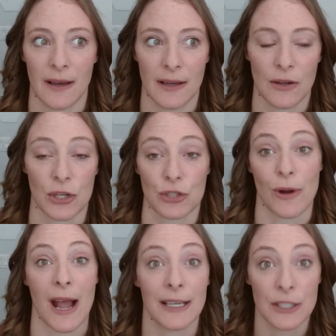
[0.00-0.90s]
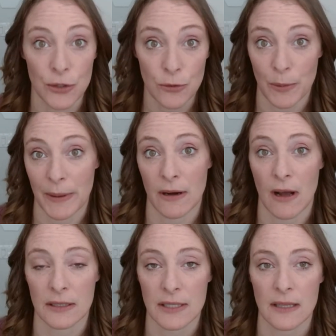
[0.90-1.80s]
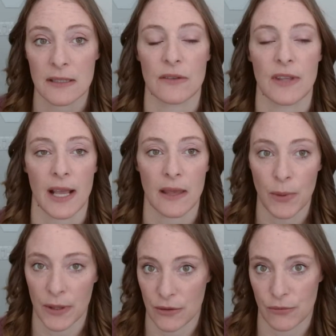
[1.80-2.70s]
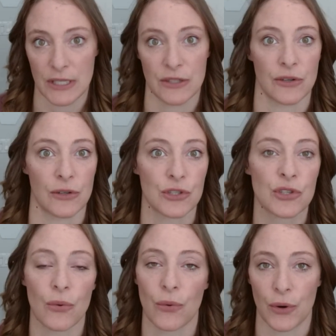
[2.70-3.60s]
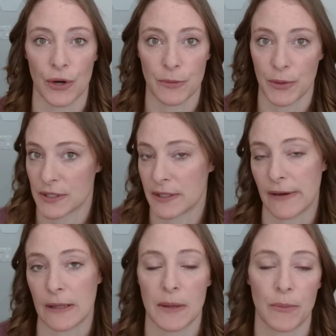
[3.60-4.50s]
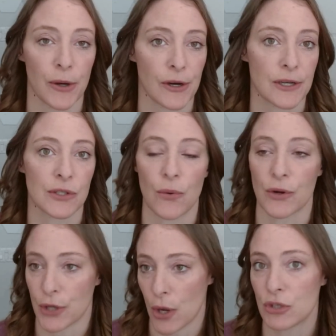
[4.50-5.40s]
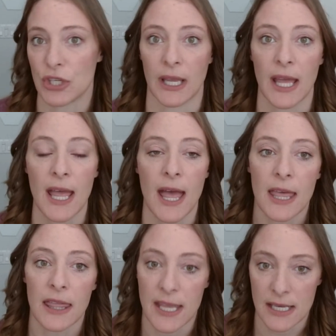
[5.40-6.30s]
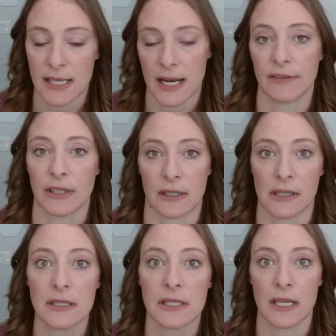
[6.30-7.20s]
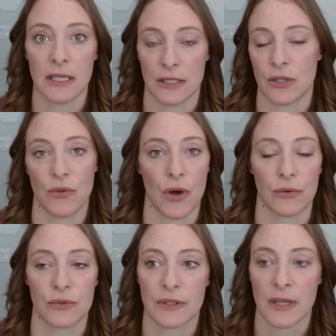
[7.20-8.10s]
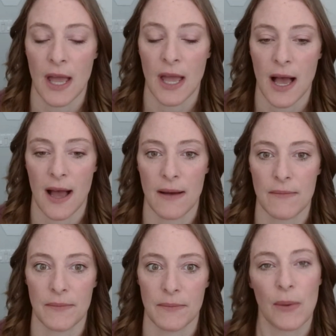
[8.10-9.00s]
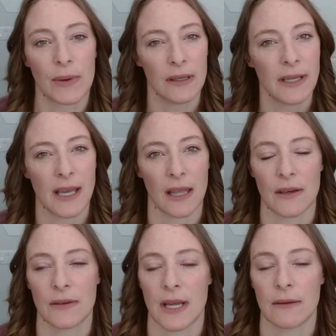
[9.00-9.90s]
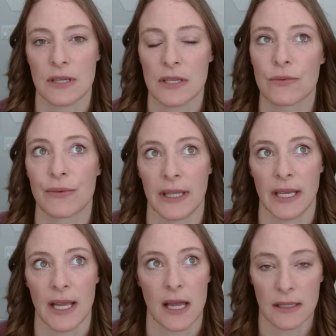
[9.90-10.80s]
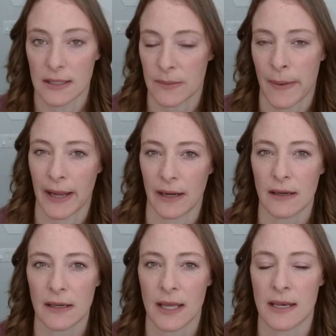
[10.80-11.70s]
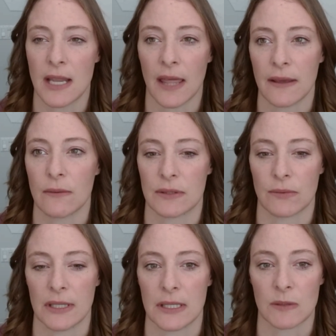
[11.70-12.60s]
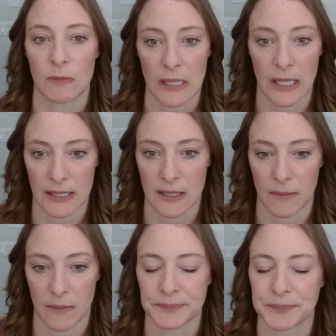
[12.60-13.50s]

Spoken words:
or try to prepare content so that I can put the research or the personal development books or the coaching things that I've learned into those. But when looking at those, I was just really uninspired. Nothing was really speaking to me.